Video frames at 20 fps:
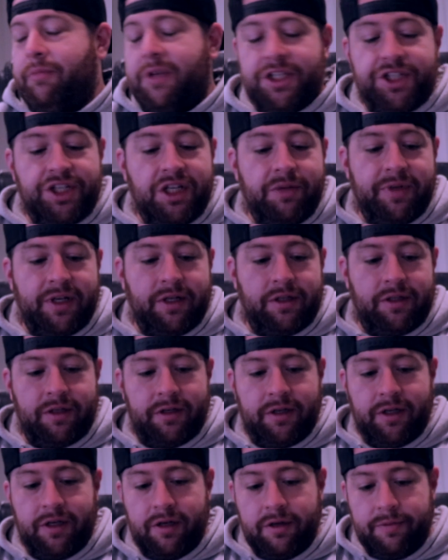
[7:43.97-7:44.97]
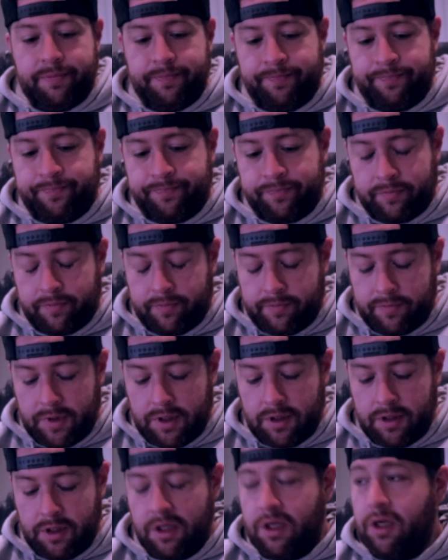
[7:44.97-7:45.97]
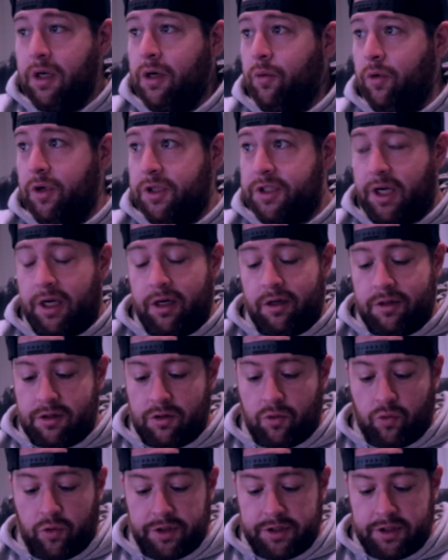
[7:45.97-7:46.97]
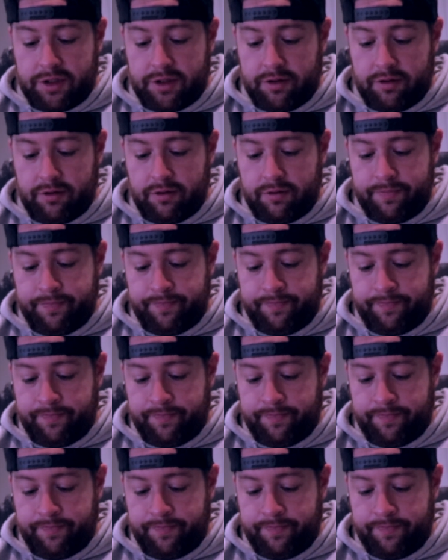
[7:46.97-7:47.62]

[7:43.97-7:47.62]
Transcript: my Gmail on here, which I also want to do.